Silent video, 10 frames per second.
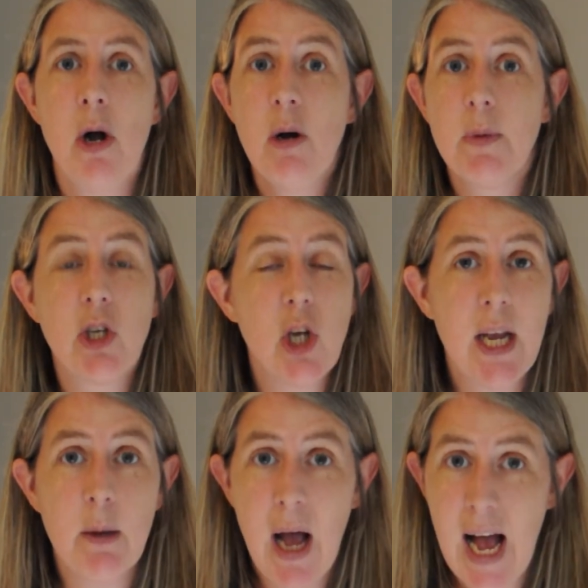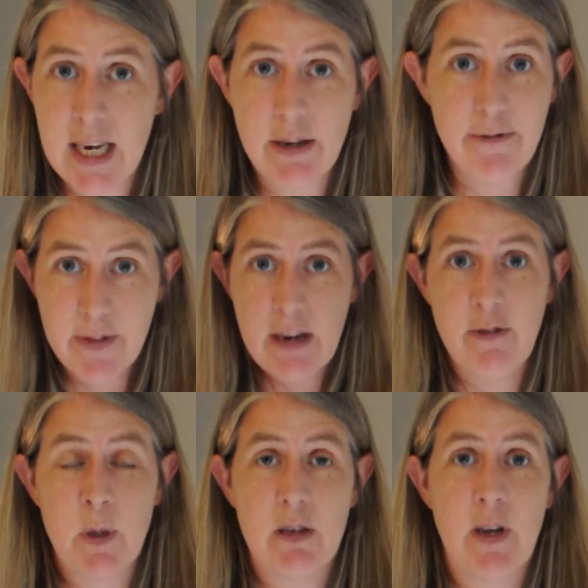But Jacob had to flee
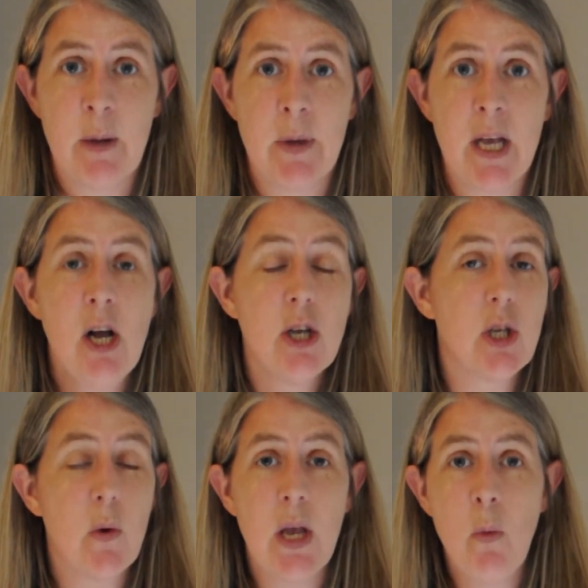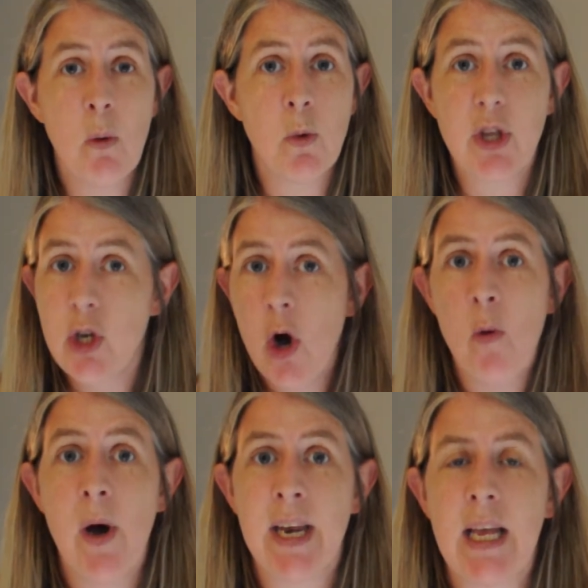from his family, so he went with no
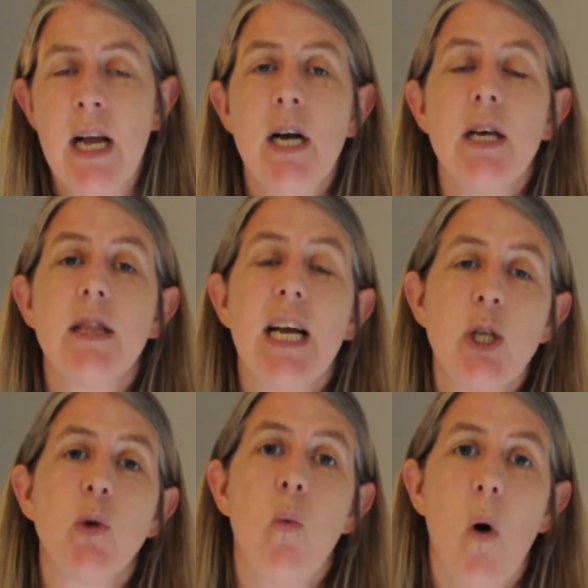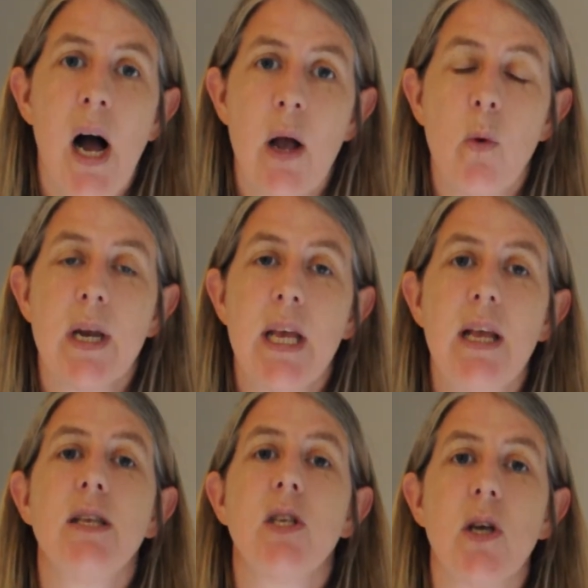money. That's why when
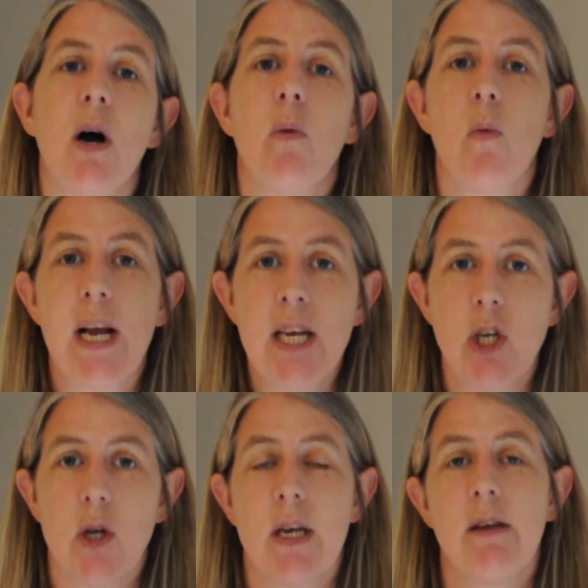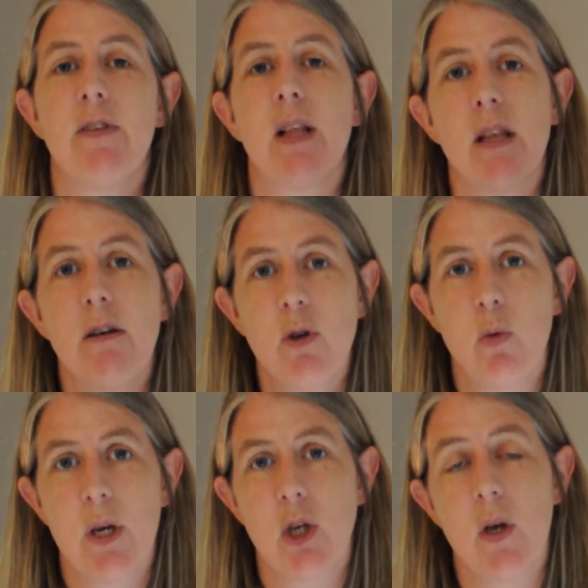he saw Rachel and he fell in love
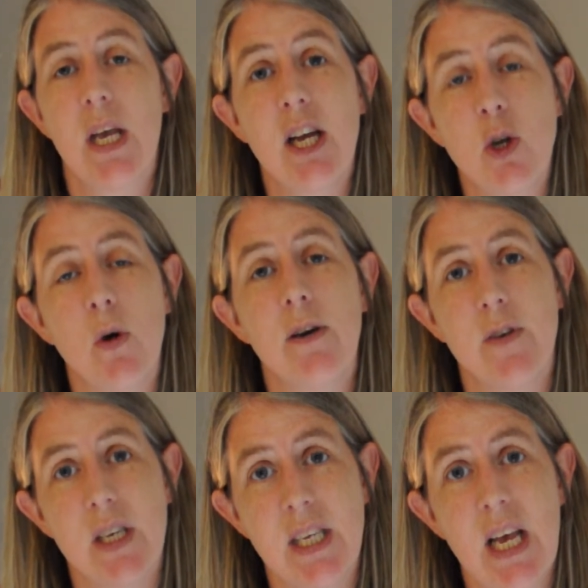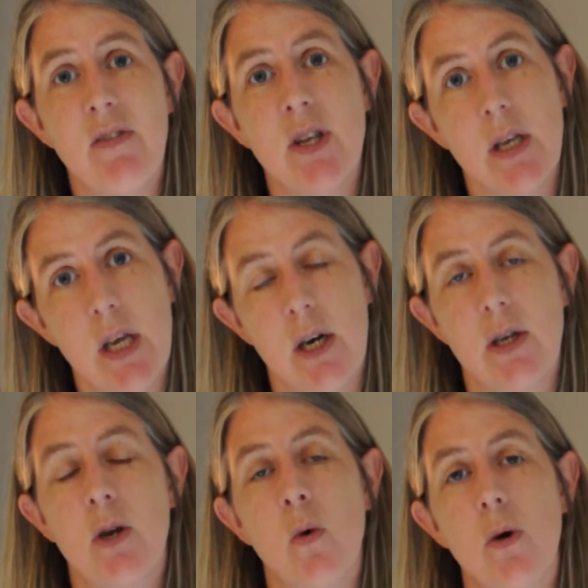with Rachel, he had to work for 7
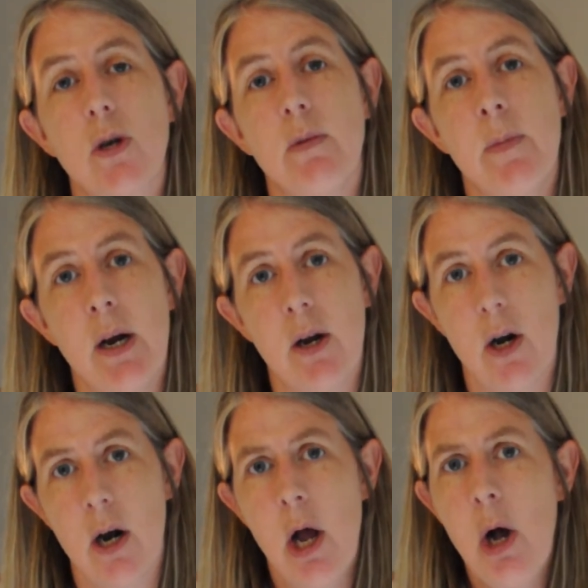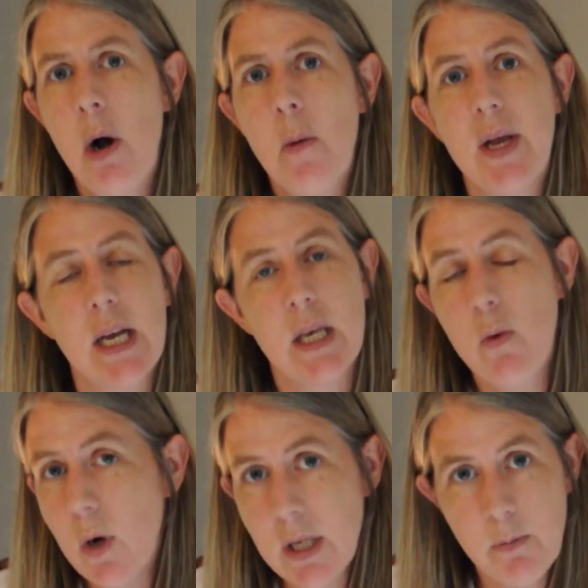years in order to marry her. because he
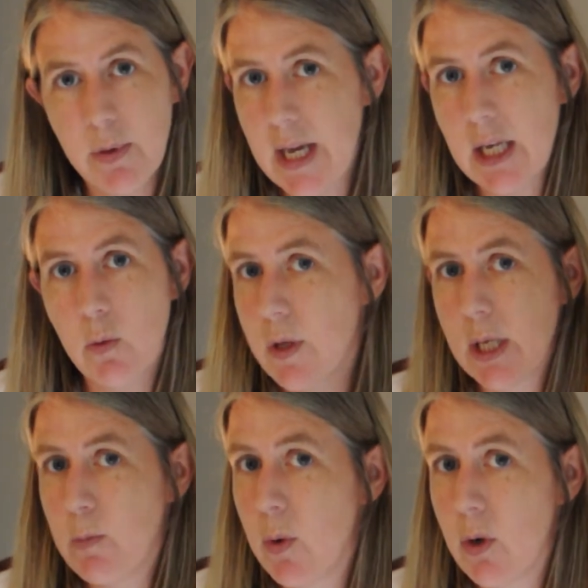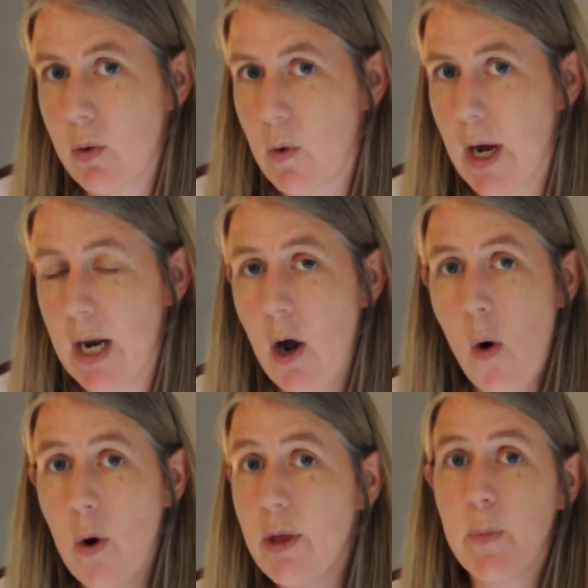wasn't blessed with this birthright
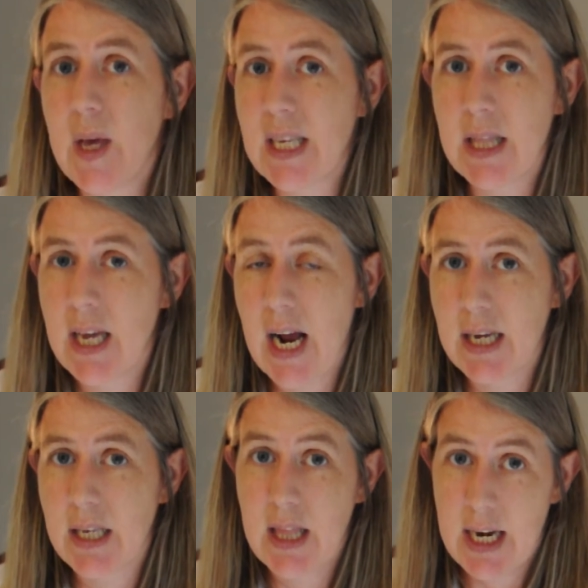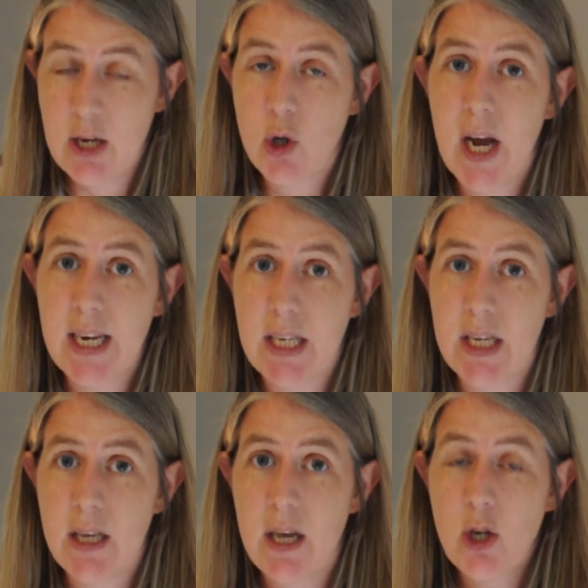or the blessing that Isaac, that he tried
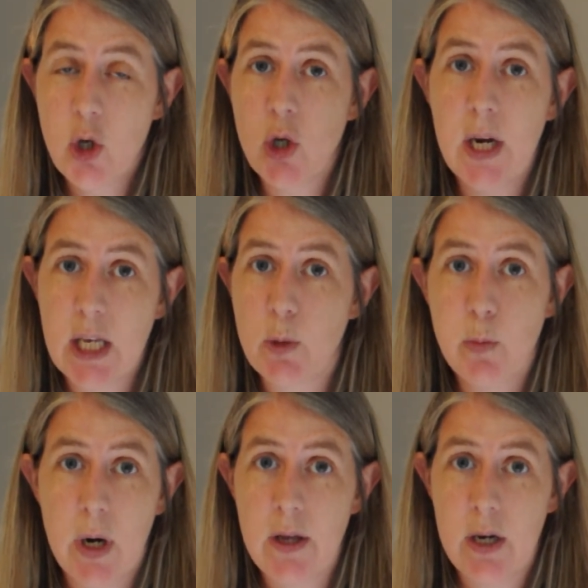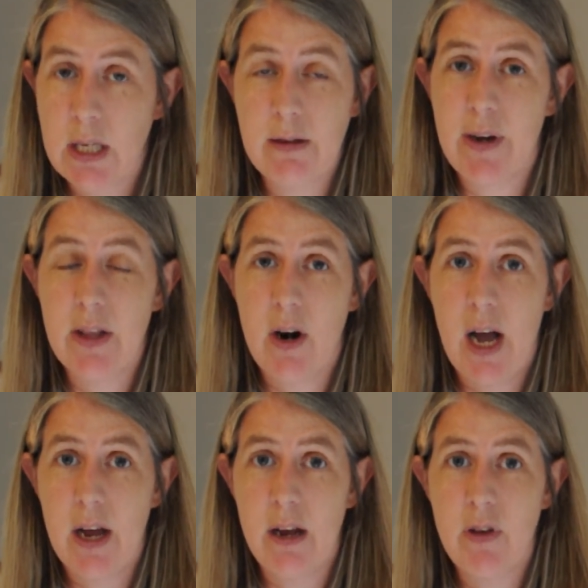to trick his brother and his father
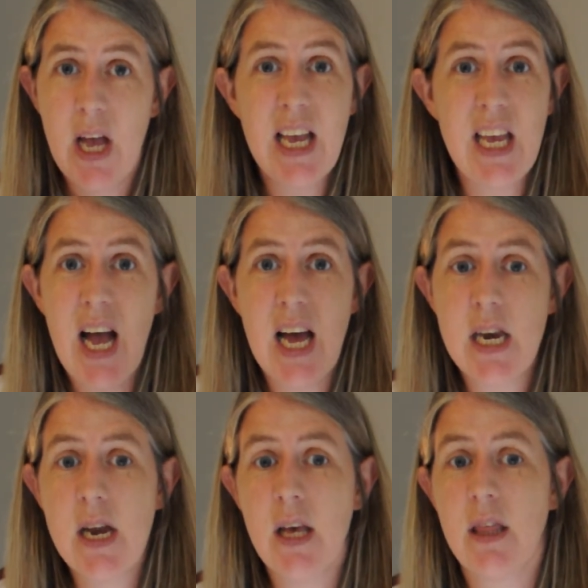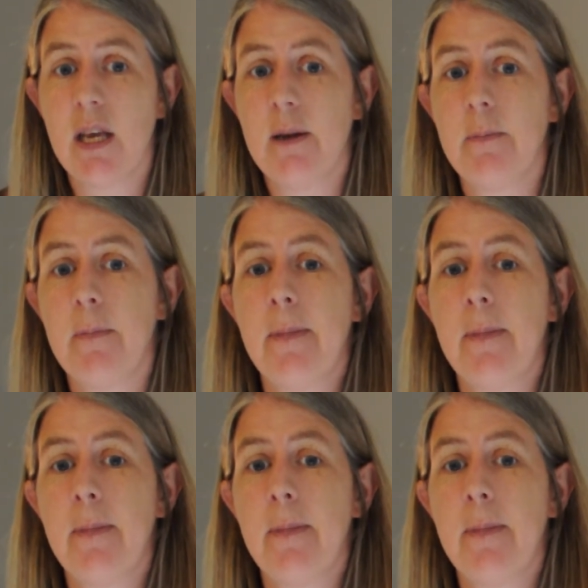out of. He had nothing.